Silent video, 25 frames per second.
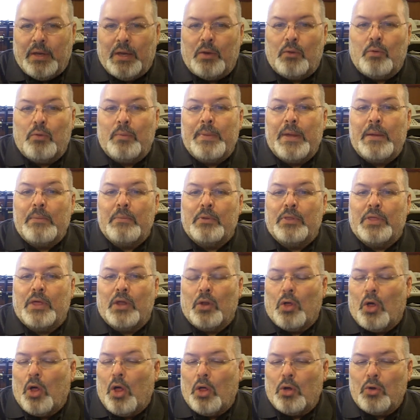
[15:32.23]
And remember
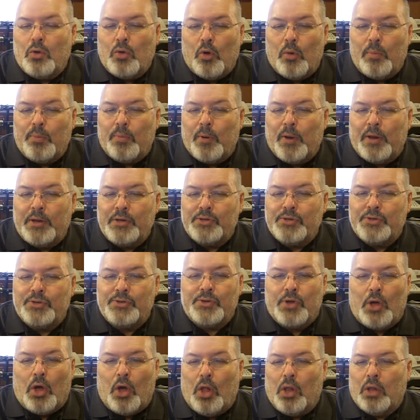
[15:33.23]
that all
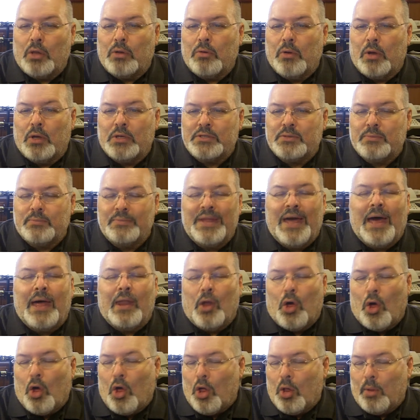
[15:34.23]
corporations all across,
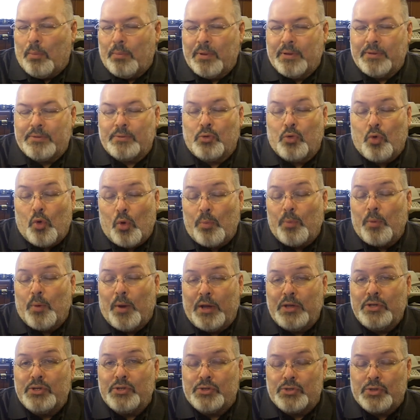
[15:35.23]
not all, but
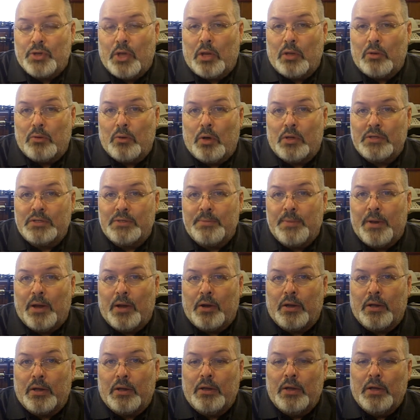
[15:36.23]
corporations all across
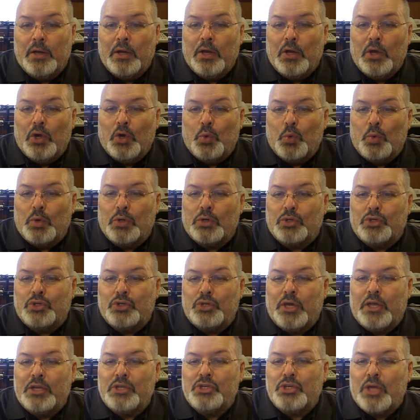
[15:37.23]
America will
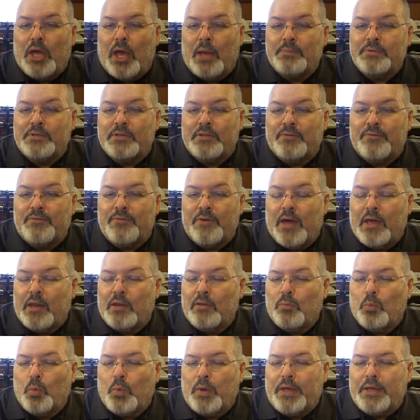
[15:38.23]
shed jobs in the
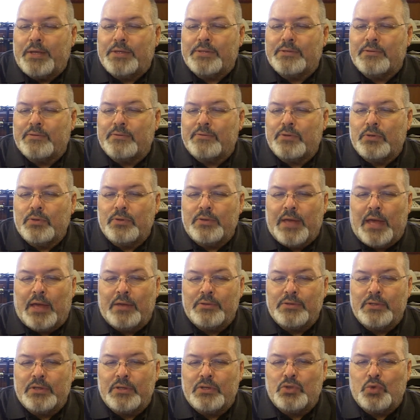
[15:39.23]
final weeks of
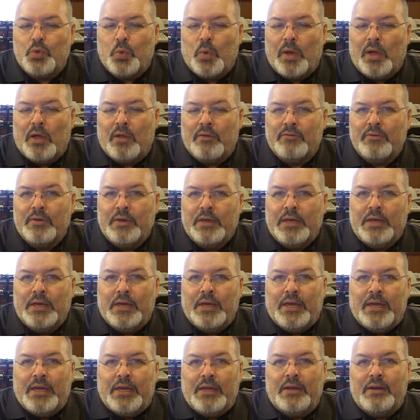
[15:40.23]
2012
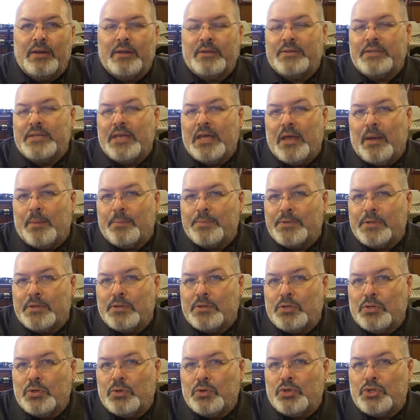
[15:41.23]
in an attempt
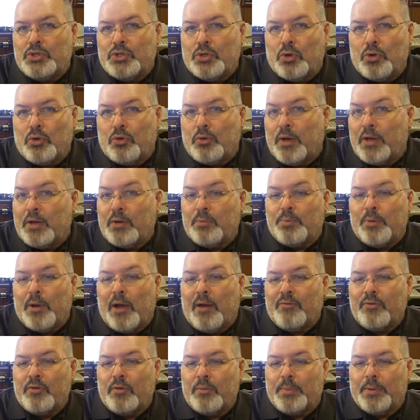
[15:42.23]
to show greater
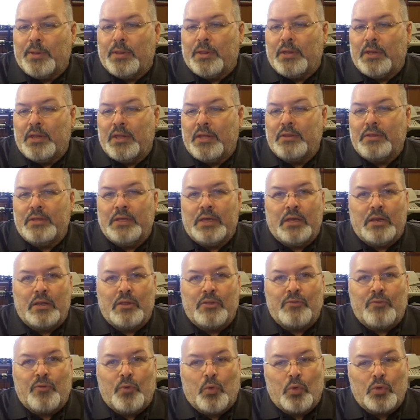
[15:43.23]
profitability at the end
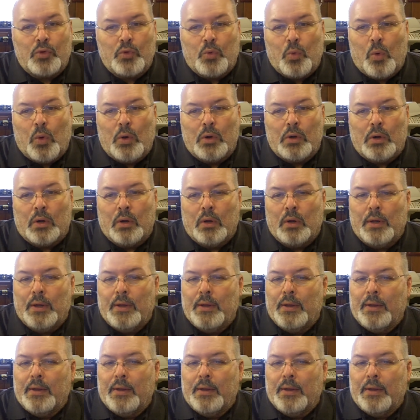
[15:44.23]
of the fourth quarter.